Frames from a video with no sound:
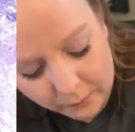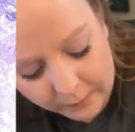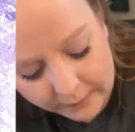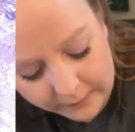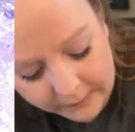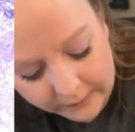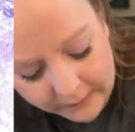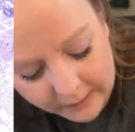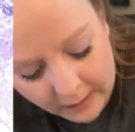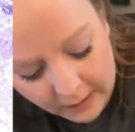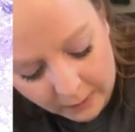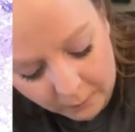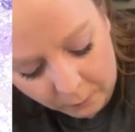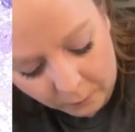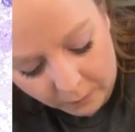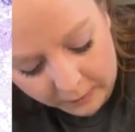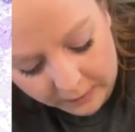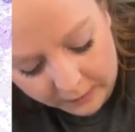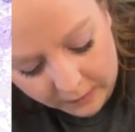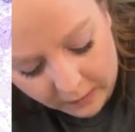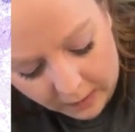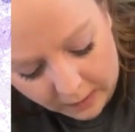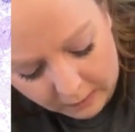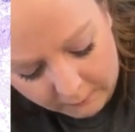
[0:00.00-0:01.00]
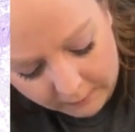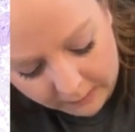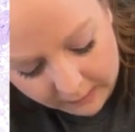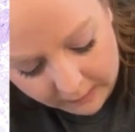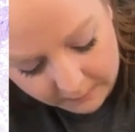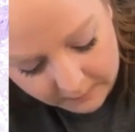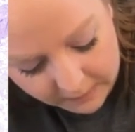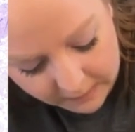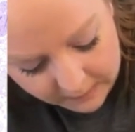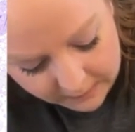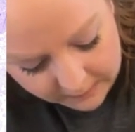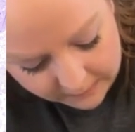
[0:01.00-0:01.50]
The one thing I would not
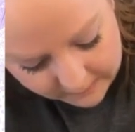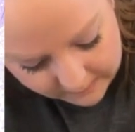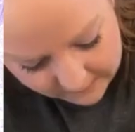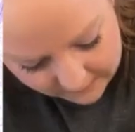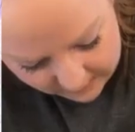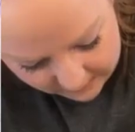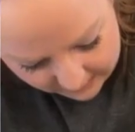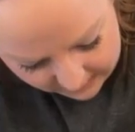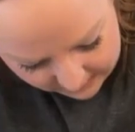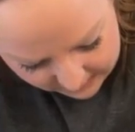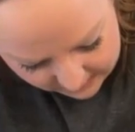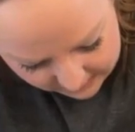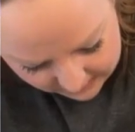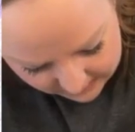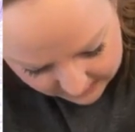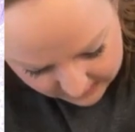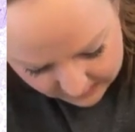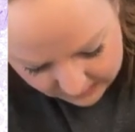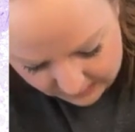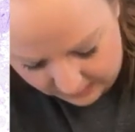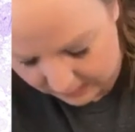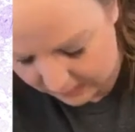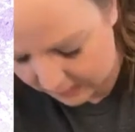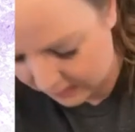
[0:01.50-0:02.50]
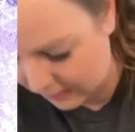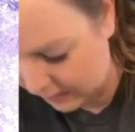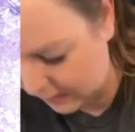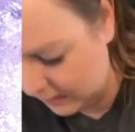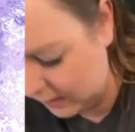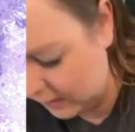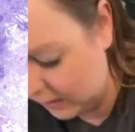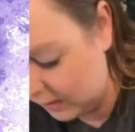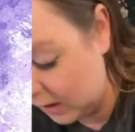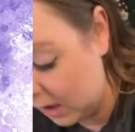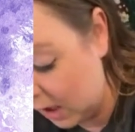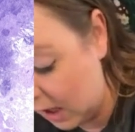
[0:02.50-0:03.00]
recommend is a
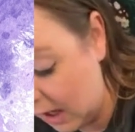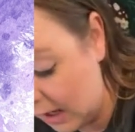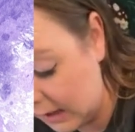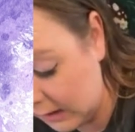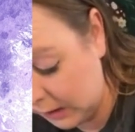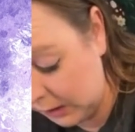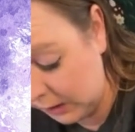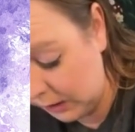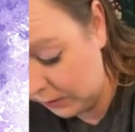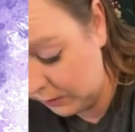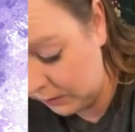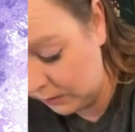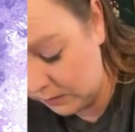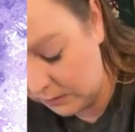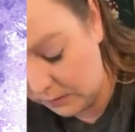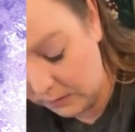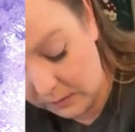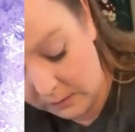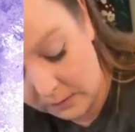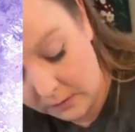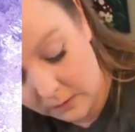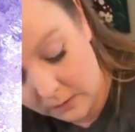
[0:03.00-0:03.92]
hot glue,